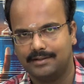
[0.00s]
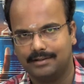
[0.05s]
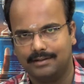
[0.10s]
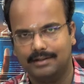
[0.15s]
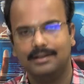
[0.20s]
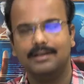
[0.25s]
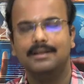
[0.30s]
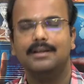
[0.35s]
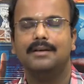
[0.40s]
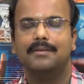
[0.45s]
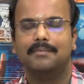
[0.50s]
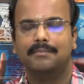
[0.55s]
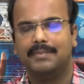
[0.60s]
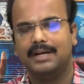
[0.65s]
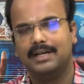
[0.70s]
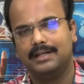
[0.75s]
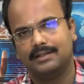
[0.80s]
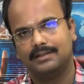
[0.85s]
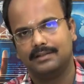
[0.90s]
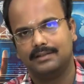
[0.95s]
and all,
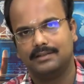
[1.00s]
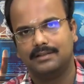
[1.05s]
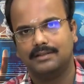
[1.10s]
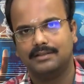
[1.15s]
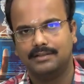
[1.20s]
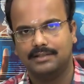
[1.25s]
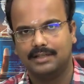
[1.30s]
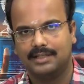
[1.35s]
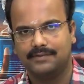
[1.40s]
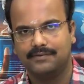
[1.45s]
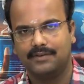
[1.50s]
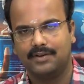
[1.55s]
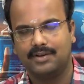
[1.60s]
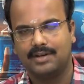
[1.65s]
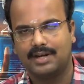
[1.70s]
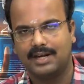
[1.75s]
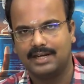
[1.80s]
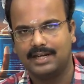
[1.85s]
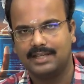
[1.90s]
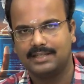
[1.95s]
but just for
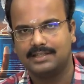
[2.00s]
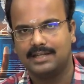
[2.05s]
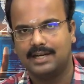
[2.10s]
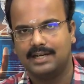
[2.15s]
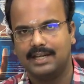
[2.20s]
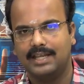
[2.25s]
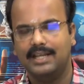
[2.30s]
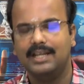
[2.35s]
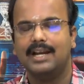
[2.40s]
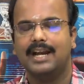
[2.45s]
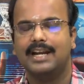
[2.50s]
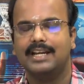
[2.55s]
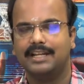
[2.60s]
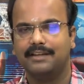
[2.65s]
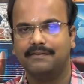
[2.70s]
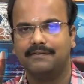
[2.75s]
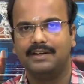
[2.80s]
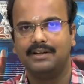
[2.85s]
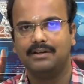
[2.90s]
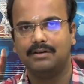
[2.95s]
your understanding I
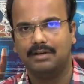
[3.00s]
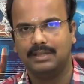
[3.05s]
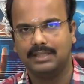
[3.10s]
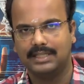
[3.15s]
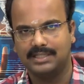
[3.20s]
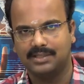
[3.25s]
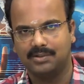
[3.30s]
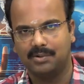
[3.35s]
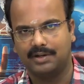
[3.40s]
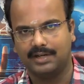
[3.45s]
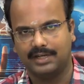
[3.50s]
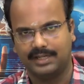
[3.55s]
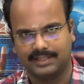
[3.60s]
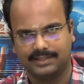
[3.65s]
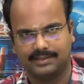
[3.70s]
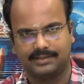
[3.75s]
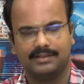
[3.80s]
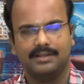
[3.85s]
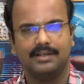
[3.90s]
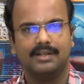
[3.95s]
define all these
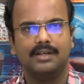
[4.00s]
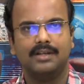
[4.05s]
quantities.